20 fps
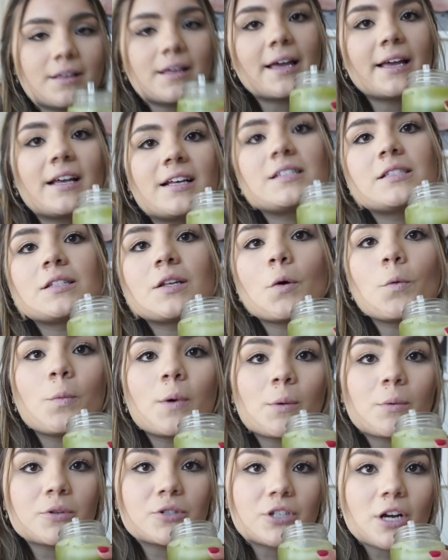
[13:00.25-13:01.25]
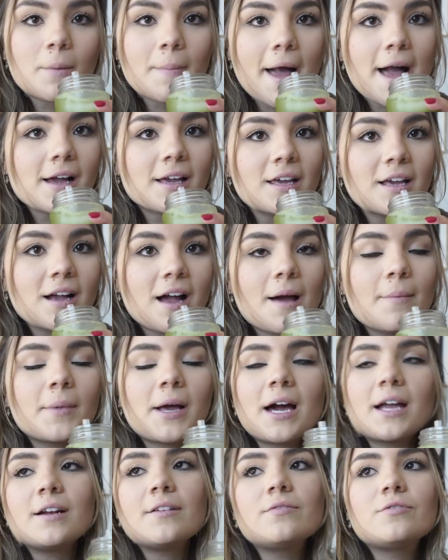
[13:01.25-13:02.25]
I guess we will start packing. I'm
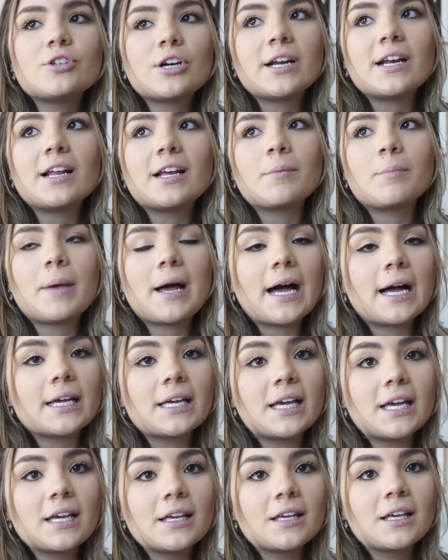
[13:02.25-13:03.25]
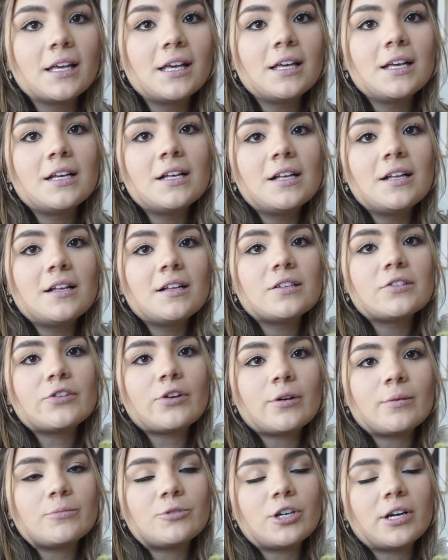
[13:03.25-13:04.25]
kind of dreading packing,
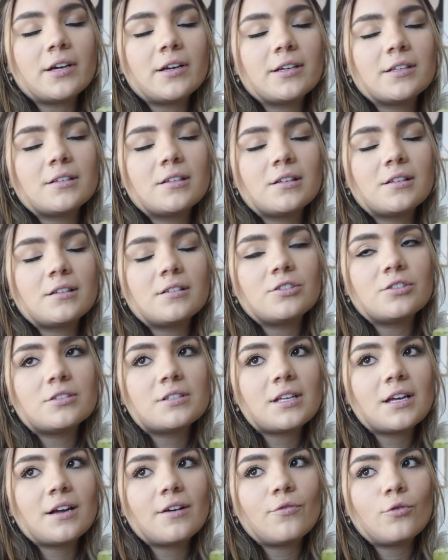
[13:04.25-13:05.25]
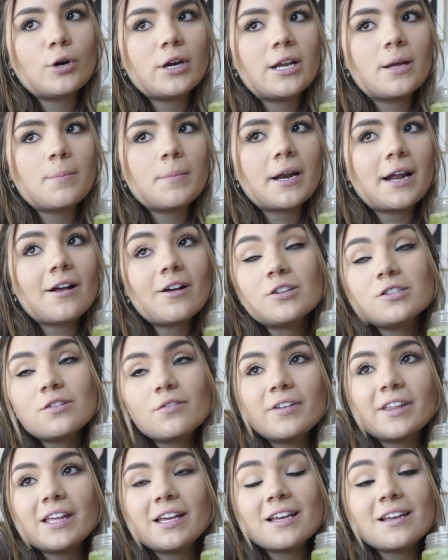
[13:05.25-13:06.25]
so I'm trying to just like avoid it, but I
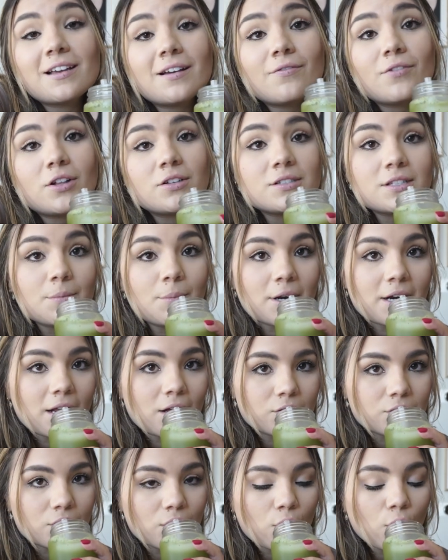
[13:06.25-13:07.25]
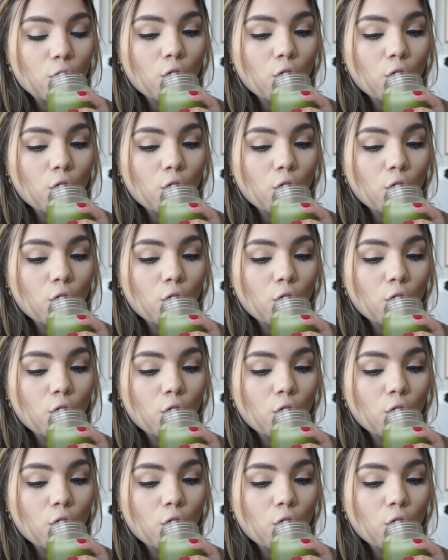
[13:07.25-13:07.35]
also feel like I could fall asleep right now. So